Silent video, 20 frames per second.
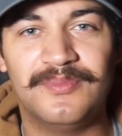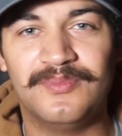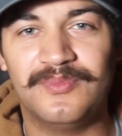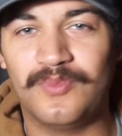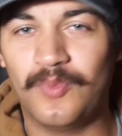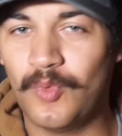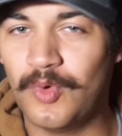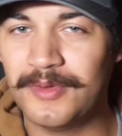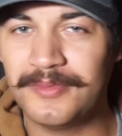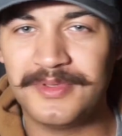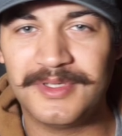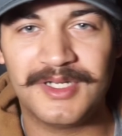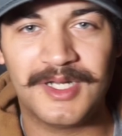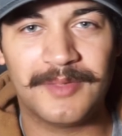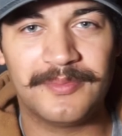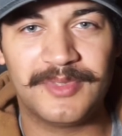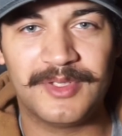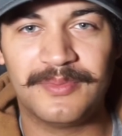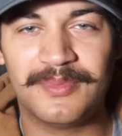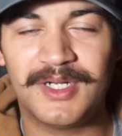warming
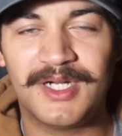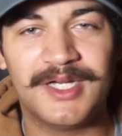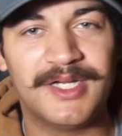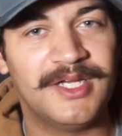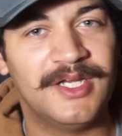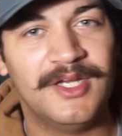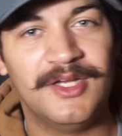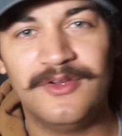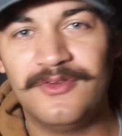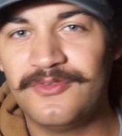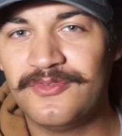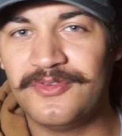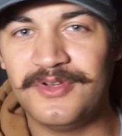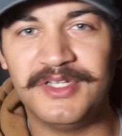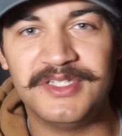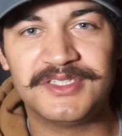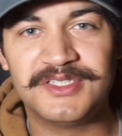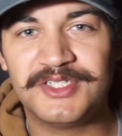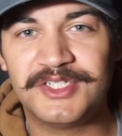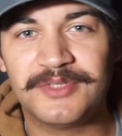up your butt,
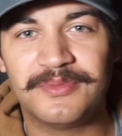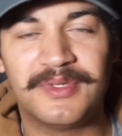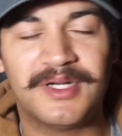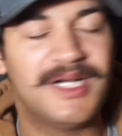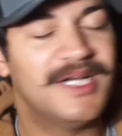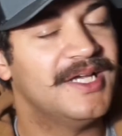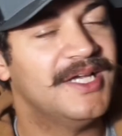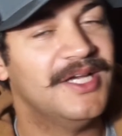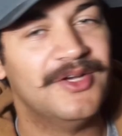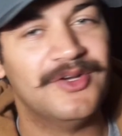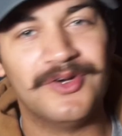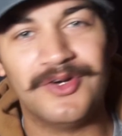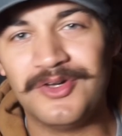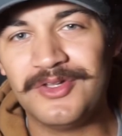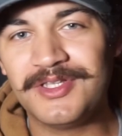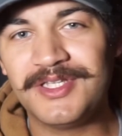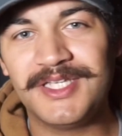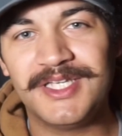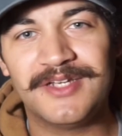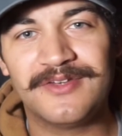freezing your butt,
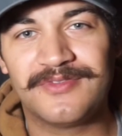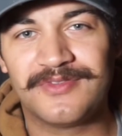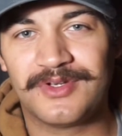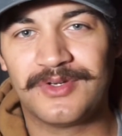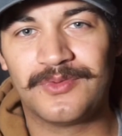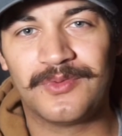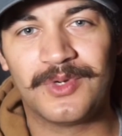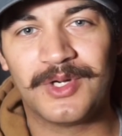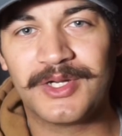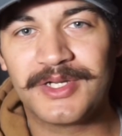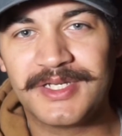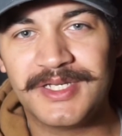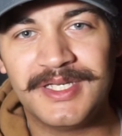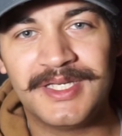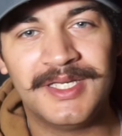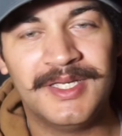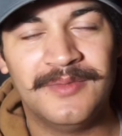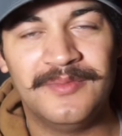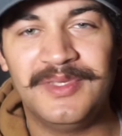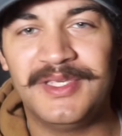only if they're
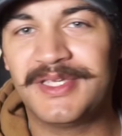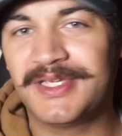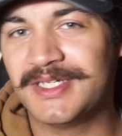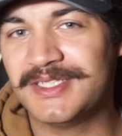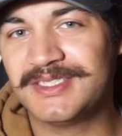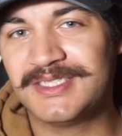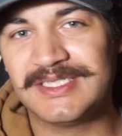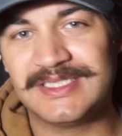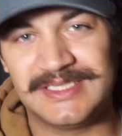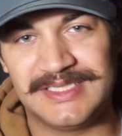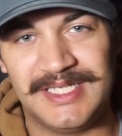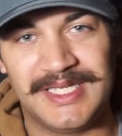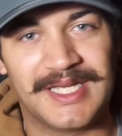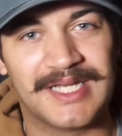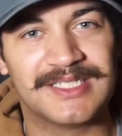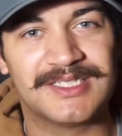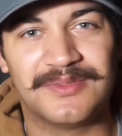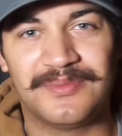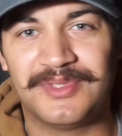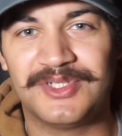working, because this thing
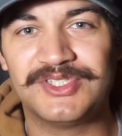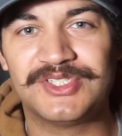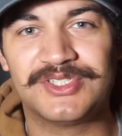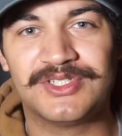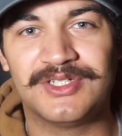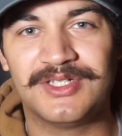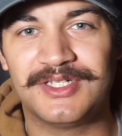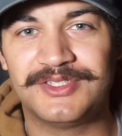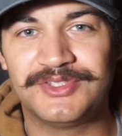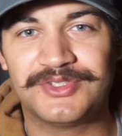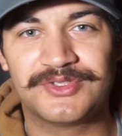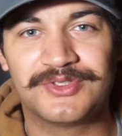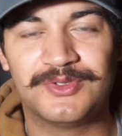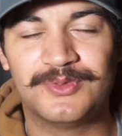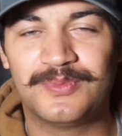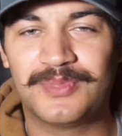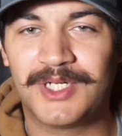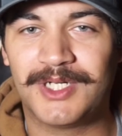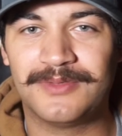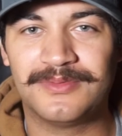has a bunch of
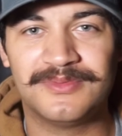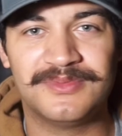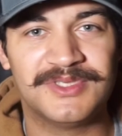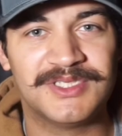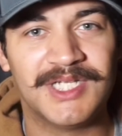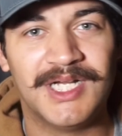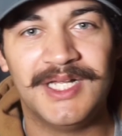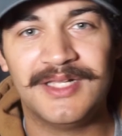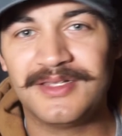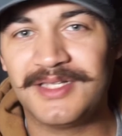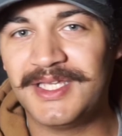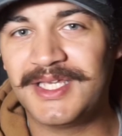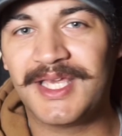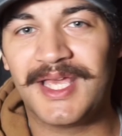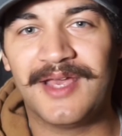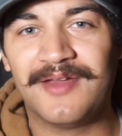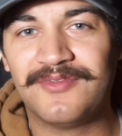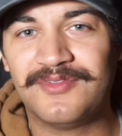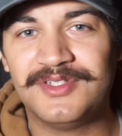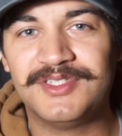electrical problems like
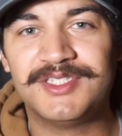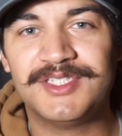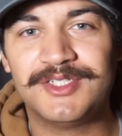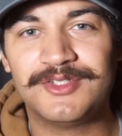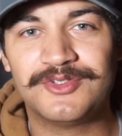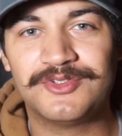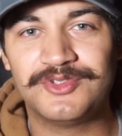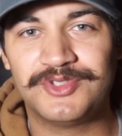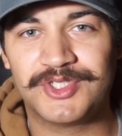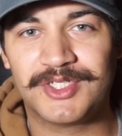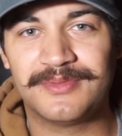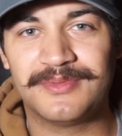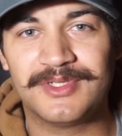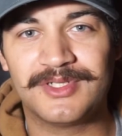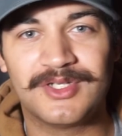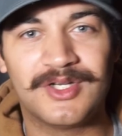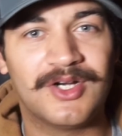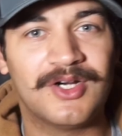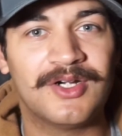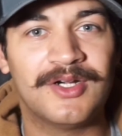every single
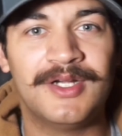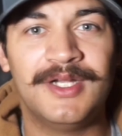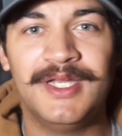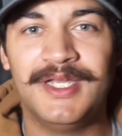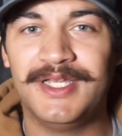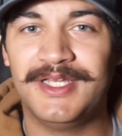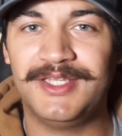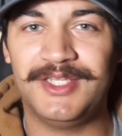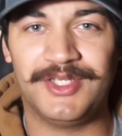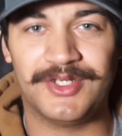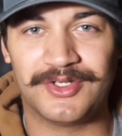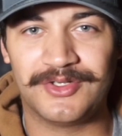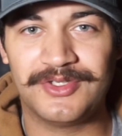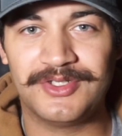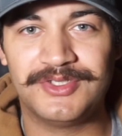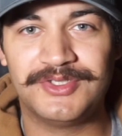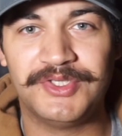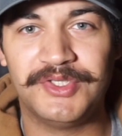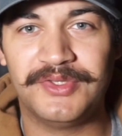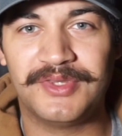German car in the
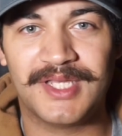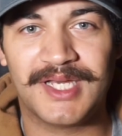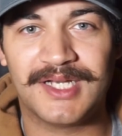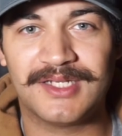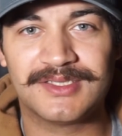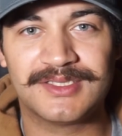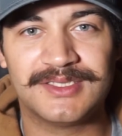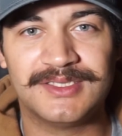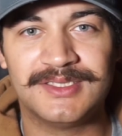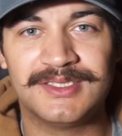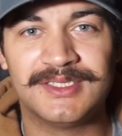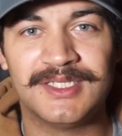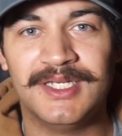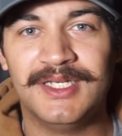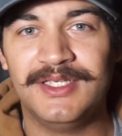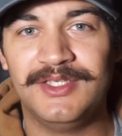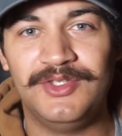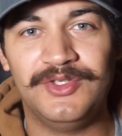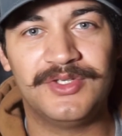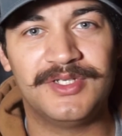early 2000s.
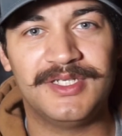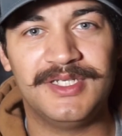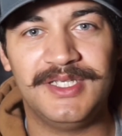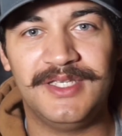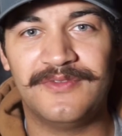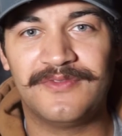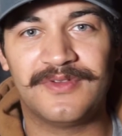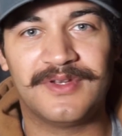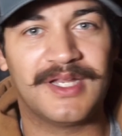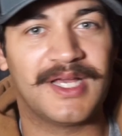You can even